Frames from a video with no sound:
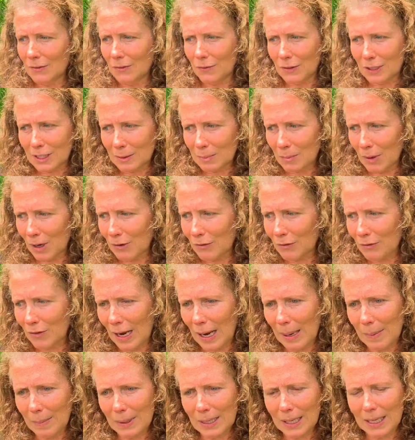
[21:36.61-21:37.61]
visit my
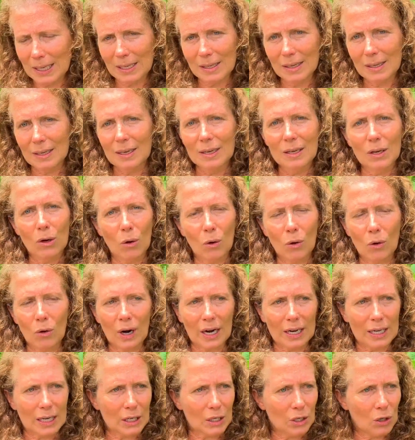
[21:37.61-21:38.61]
family, or
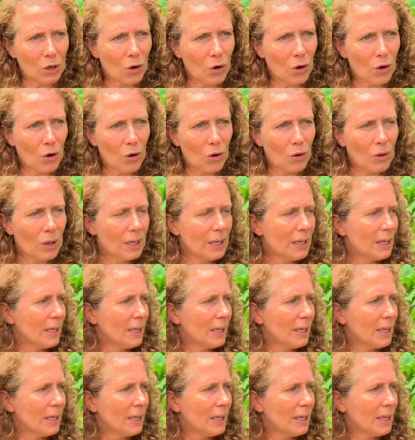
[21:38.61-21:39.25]
I can go